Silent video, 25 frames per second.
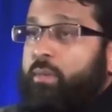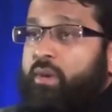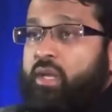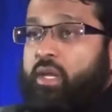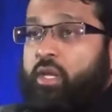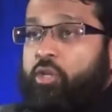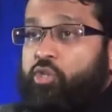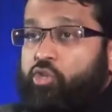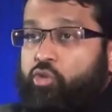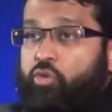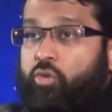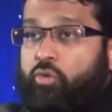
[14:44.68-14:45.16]

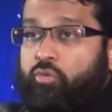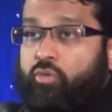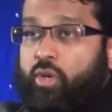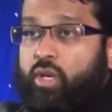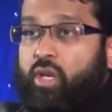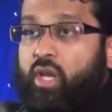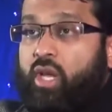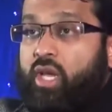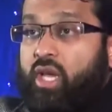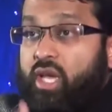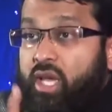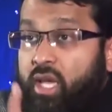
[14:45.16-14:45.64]
women and
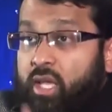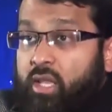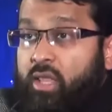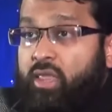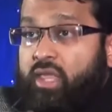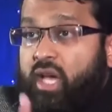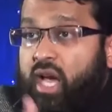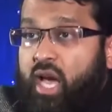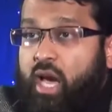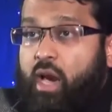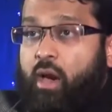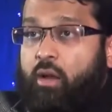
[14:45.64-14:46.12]
children
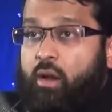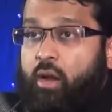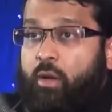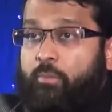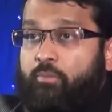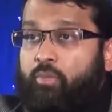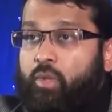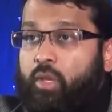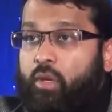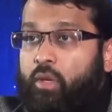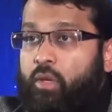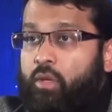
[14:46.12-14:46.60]
in the
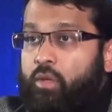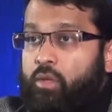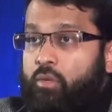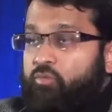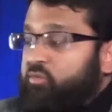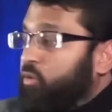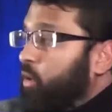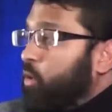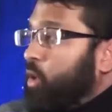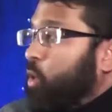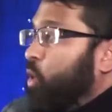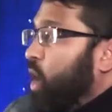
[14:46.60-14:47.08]
haram
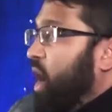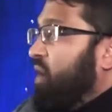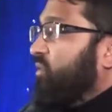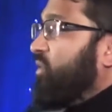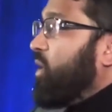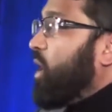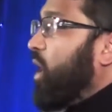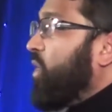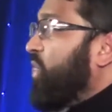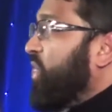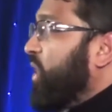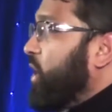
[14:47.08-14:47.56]
who
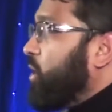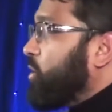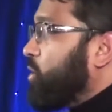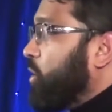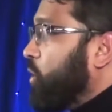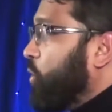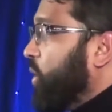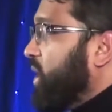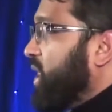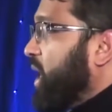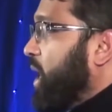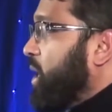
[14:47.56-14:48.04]
have nothing
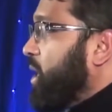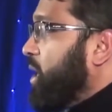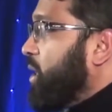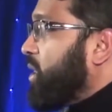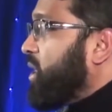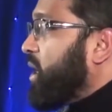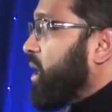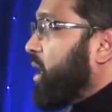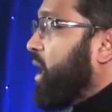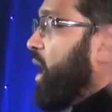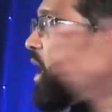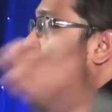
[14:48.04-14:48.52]
to do with
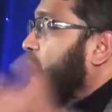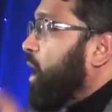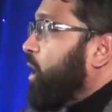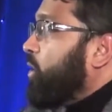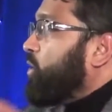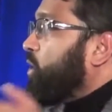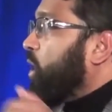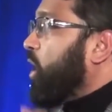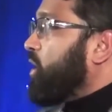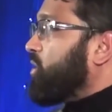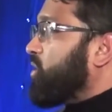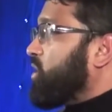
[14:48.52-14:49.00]
anything,
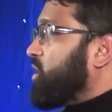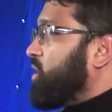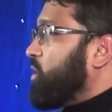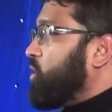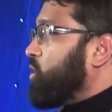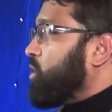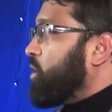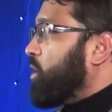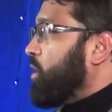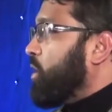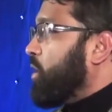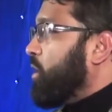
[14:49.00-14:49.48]
held
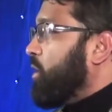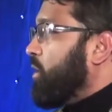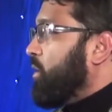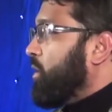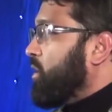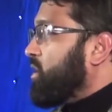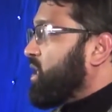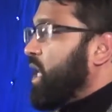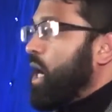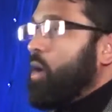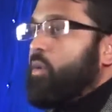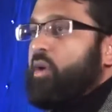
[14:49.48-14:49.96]
hostage,
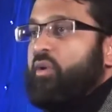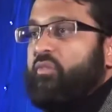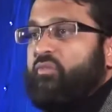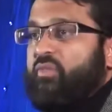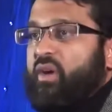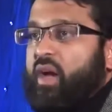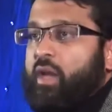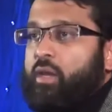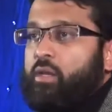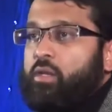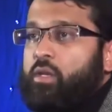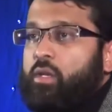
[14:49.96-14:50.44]

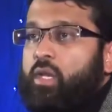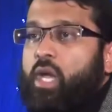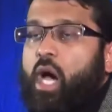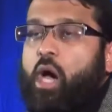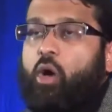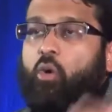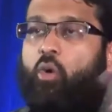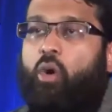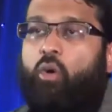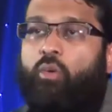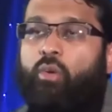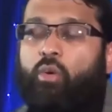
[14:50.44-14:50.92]
terrified,
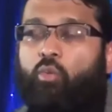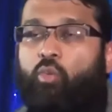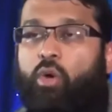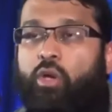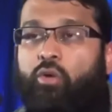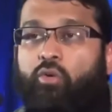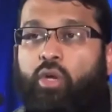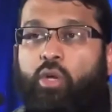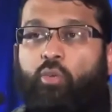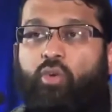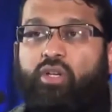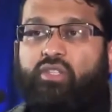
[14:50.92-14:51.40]
not
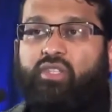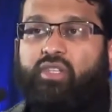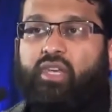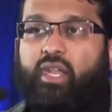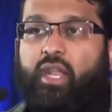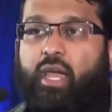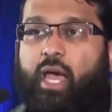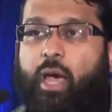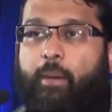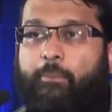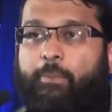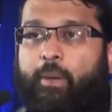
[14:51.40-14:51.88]
wondering what's
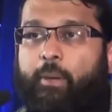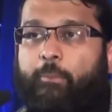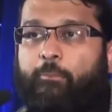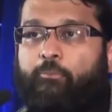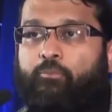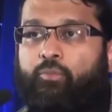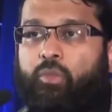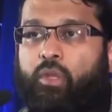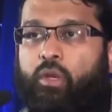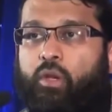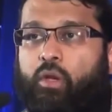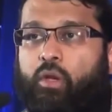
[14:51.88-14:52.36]
going to happen.